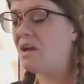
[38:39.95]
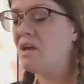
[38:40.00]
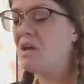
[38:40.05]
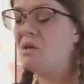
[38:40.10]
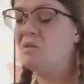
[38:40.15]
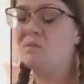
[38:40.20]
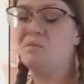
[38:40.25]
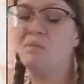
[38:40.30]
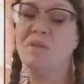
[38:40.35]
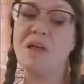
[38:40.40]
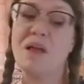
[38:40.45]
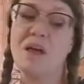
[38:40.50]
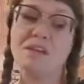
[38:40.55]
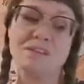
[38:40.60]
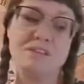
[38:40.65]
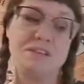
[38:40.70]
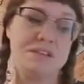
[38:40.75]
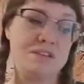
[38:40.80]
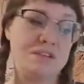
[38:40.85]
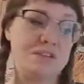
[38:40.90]

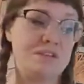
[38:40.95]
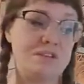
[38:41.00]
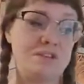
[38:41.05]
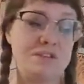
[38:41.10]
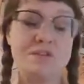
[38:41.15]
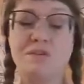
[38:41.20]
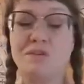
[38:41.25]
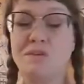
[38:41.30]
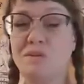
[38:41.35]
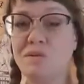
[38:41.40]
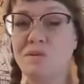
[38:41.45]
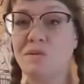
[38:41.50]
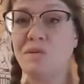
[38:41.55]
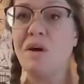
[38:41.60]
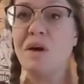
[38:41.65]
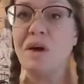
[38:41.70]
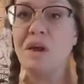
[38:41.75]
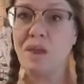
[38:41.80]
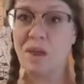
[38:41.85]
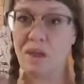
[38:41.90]
Blessings to you.
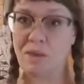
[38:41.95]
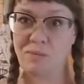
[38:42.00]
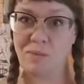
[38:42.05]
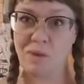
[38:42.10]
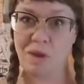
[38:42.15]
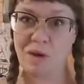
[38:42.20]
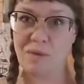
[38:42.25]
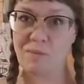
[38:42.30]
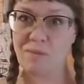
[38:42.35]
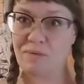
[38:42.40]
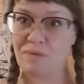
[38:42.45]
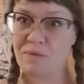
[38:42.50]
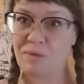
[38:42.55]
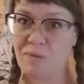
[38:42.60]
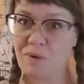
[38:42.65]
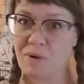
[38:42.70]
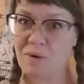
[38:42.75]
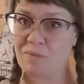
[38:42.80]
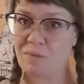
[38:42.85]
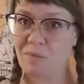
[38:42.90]
Hit me up if you
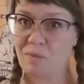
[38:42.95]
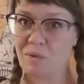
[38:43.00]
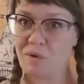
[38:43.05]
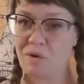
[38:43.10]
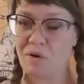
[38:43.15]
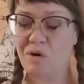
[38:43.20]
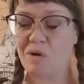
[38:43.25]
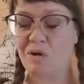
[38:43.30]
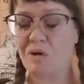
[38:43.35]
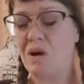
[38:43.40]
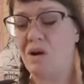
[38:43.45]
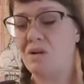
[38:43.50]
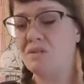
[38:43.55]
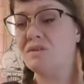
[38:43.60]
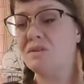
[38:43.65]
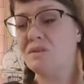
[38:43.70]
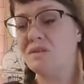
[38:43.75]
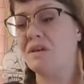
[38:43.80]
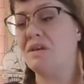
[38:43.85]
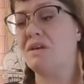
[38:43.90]
want more
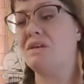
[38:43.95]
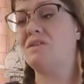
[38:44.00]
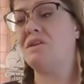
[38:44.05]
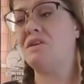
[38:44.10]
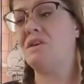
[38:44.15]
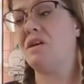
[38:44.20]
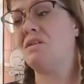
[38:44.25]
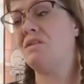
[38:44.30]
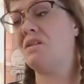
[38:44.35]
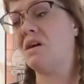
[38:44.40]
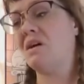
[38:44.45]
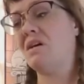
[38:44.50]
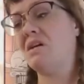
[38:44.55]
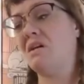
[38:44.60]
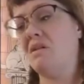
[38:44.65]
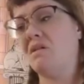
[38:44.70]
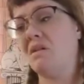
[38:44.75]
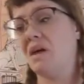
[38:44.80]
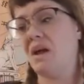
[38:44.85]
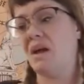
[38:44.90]
consultation on that,
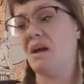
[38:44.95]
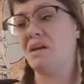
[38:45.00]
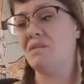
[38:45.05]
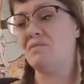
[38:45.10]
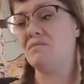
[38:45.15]
okay?